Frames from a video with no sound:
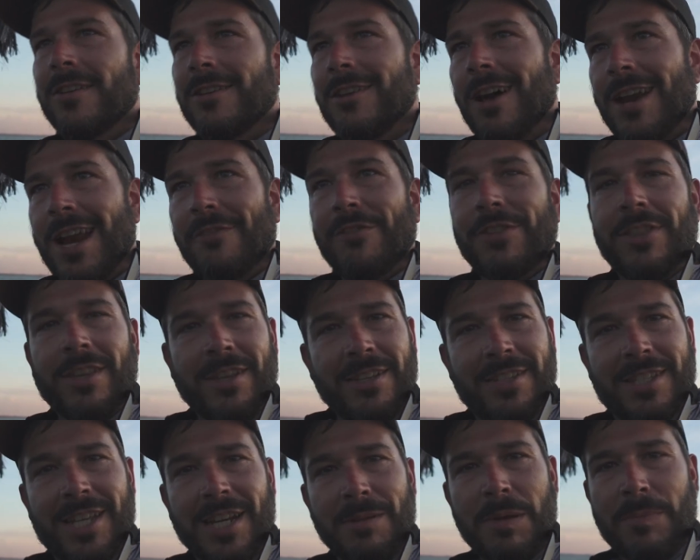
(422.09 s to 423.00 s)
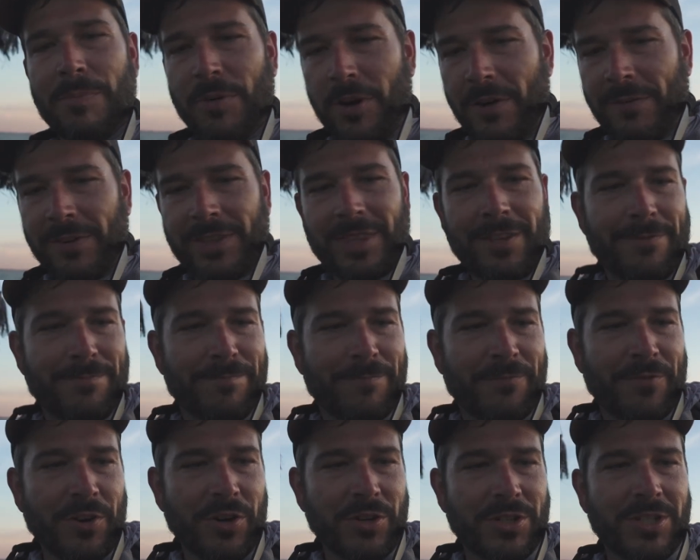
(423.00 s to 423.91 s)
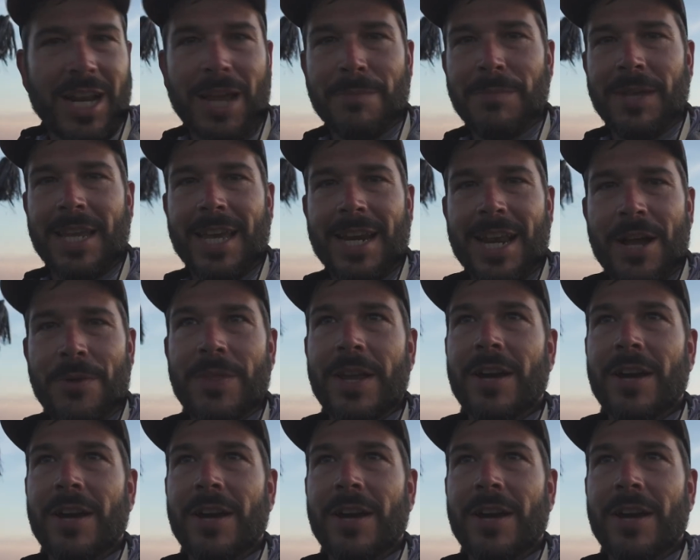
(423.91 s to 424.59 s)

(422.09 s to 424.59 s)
not everything is going to be perfect the first time you get out